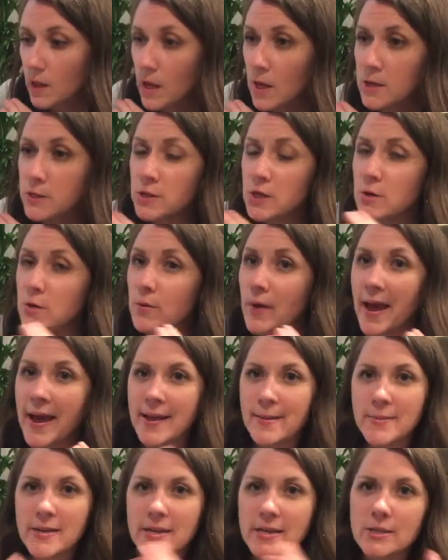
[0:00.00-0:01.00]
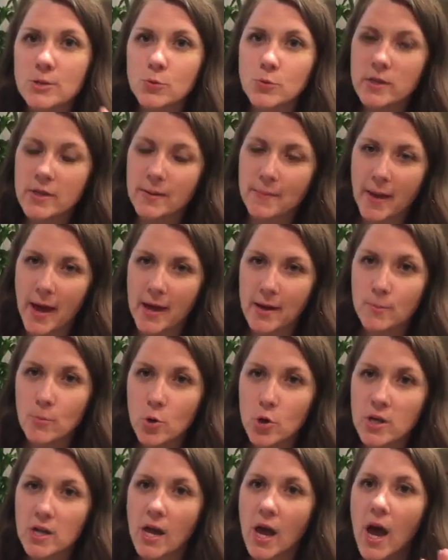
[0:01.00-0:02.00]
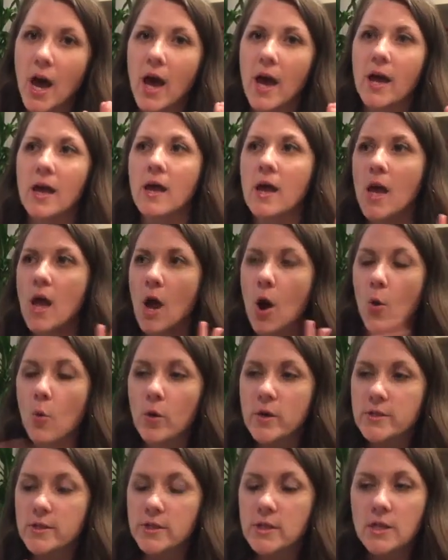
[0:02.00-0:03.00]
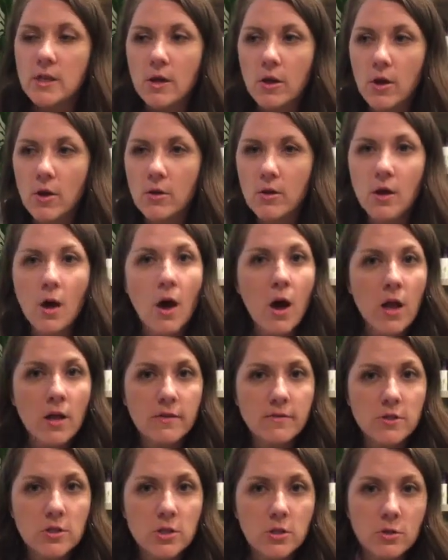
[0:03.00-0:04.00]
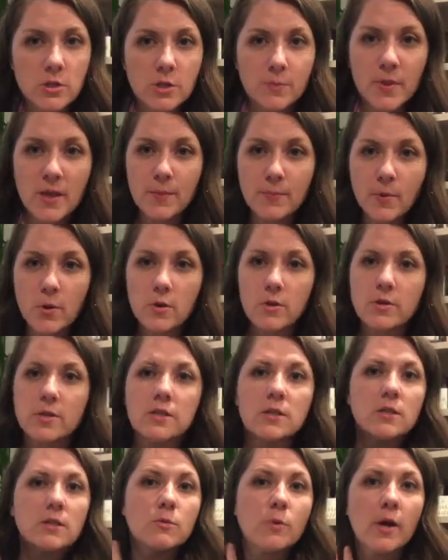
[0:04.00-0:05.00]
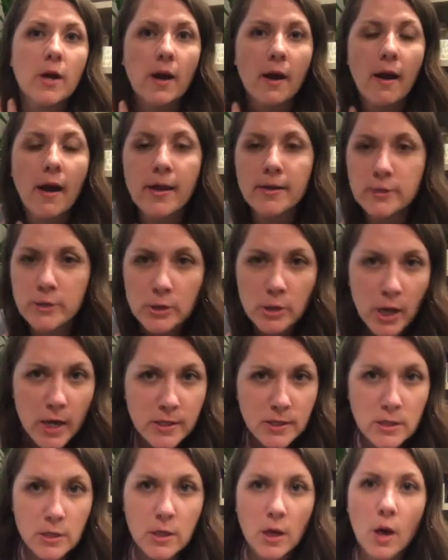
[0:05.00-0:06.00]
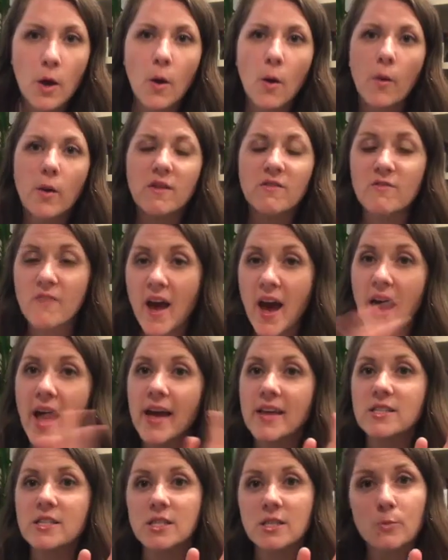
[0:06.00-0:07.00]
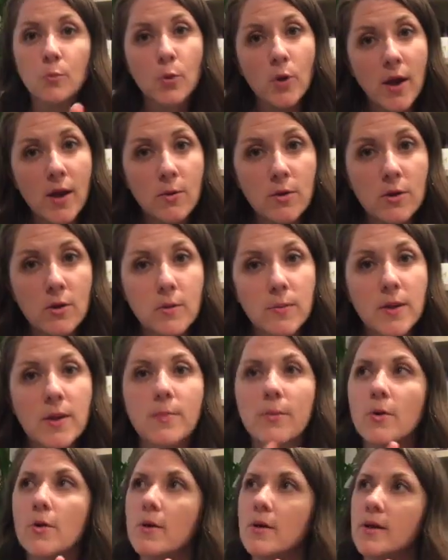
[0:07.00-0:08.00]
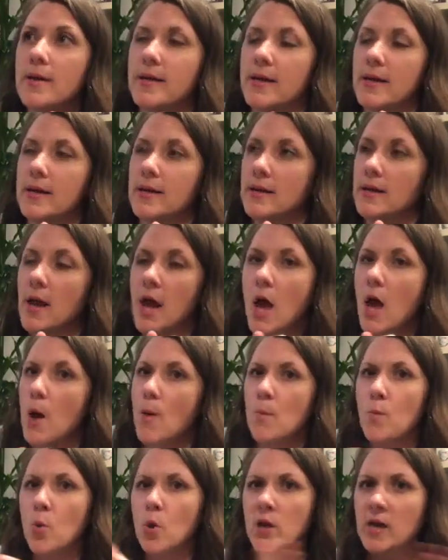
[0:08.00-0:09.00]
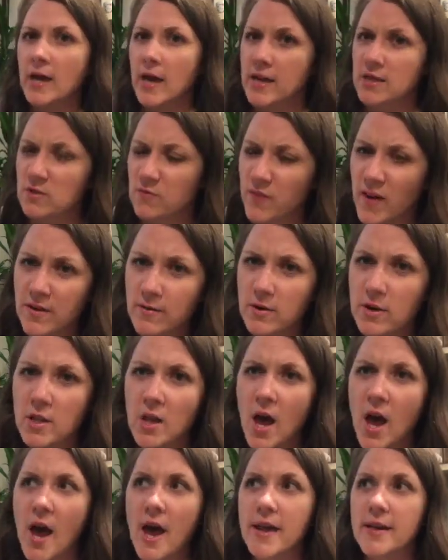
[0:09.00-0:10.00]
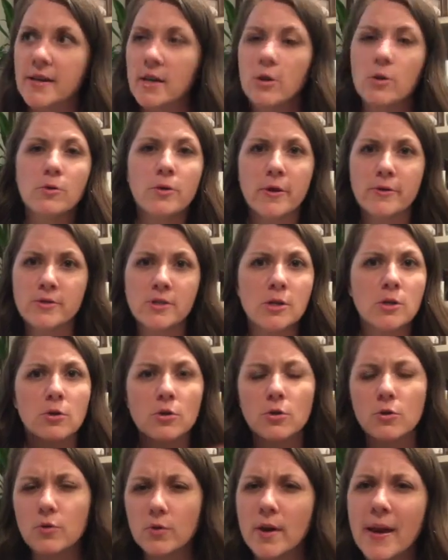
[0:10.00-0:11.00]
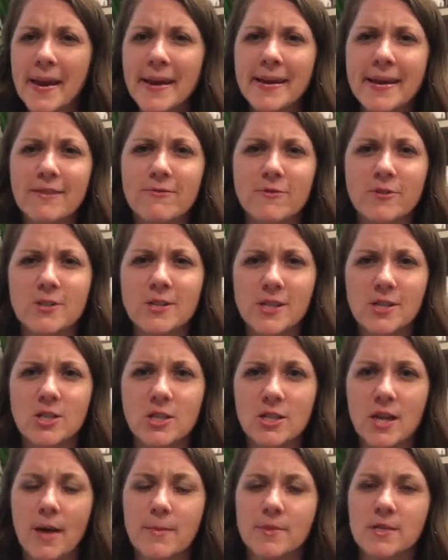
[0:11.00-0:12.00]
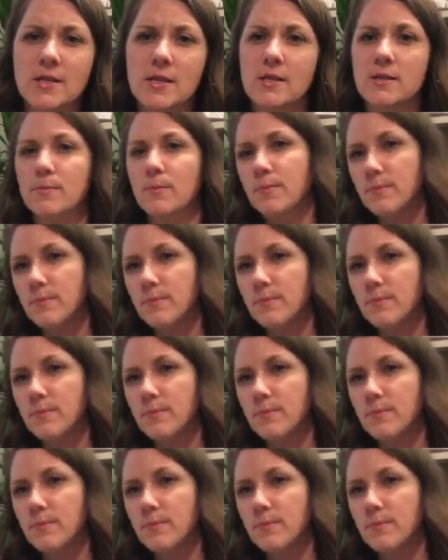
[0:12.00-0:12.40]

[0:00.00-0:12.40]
So Haman gets really mad at Mordecai, wants to kill all of the Jewish people. This is where Esther has to go and fast and pray with her people, and then Mordecai's favorite line, who knows that you're created for such a time as this?